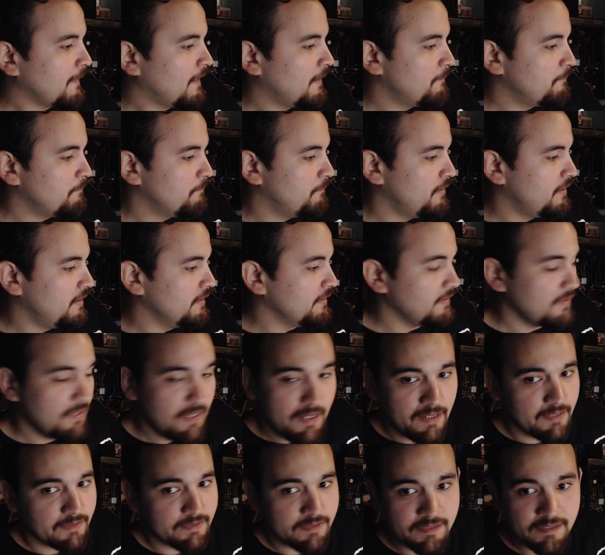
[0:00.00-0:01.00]
But
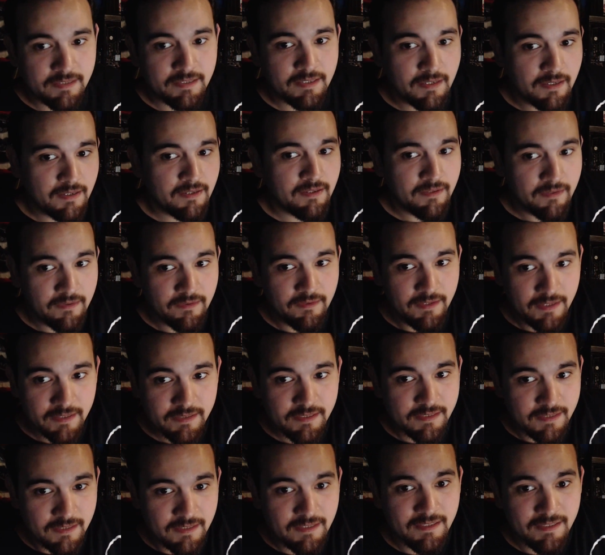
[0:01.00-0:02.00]
yes,
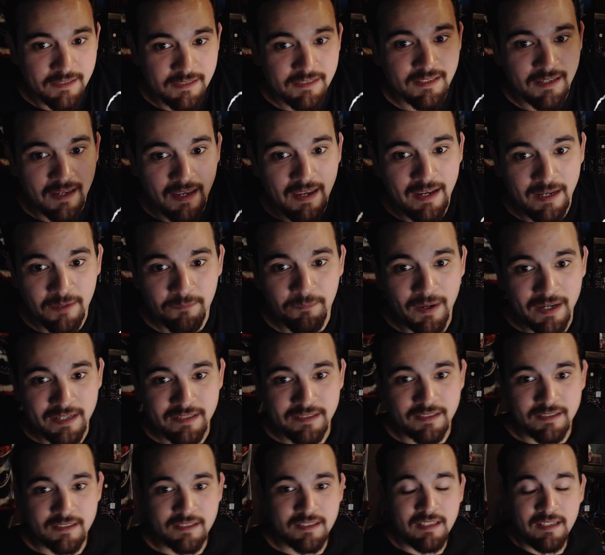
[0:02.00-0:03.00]
this is
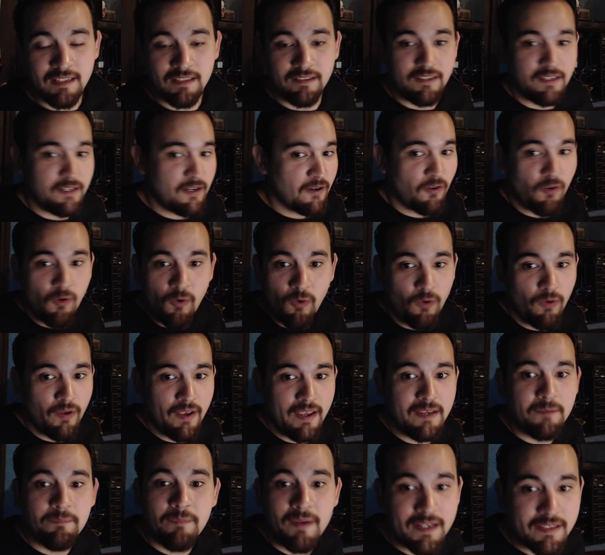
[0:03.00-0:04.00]
8x16. They are all
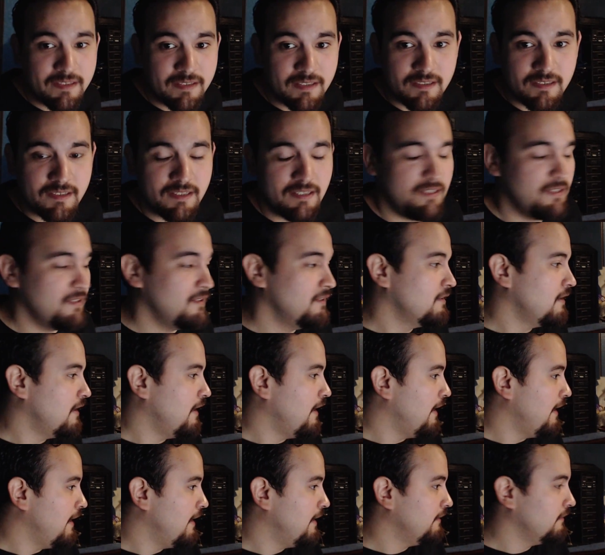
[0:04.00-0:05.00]
8x16,
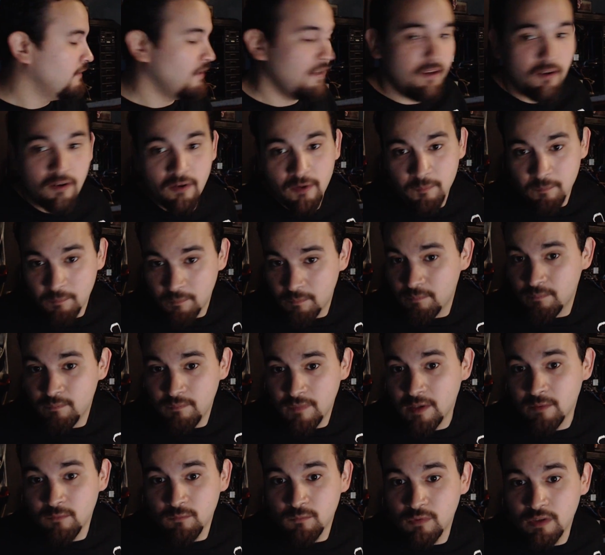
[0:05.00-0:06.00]
and they are
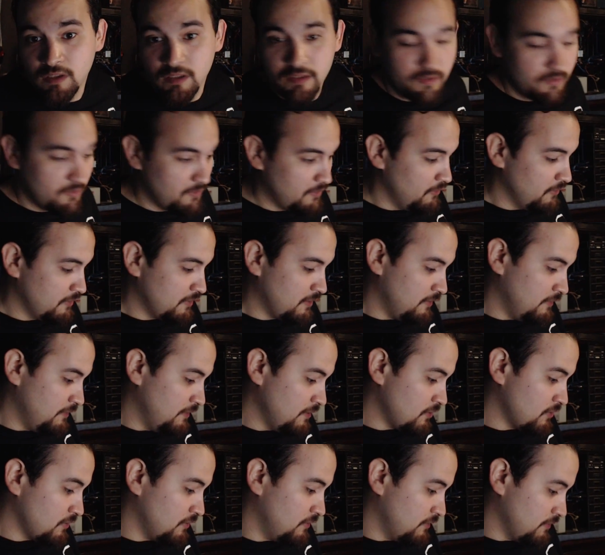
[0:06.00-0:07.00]
in really good
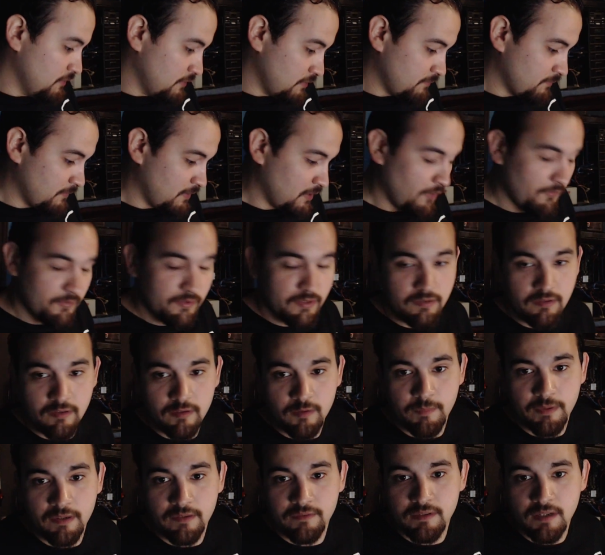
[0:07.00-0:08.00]
condition, just covered in a
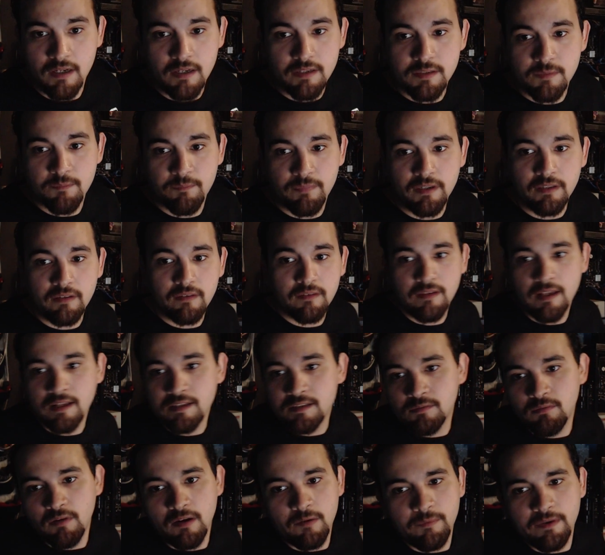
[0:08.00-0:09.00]
little bit of dust, but
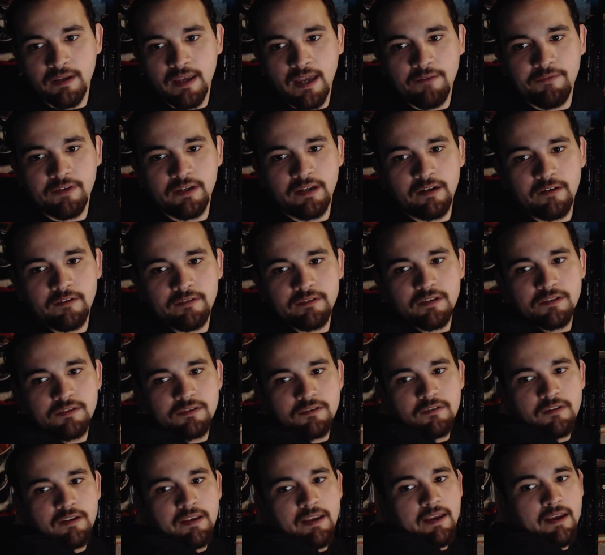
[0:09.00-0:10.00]
that's why we have an air
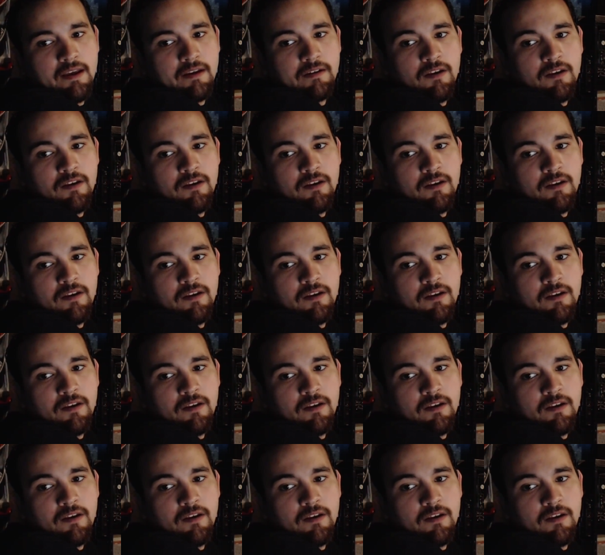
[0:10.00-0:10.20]
duster can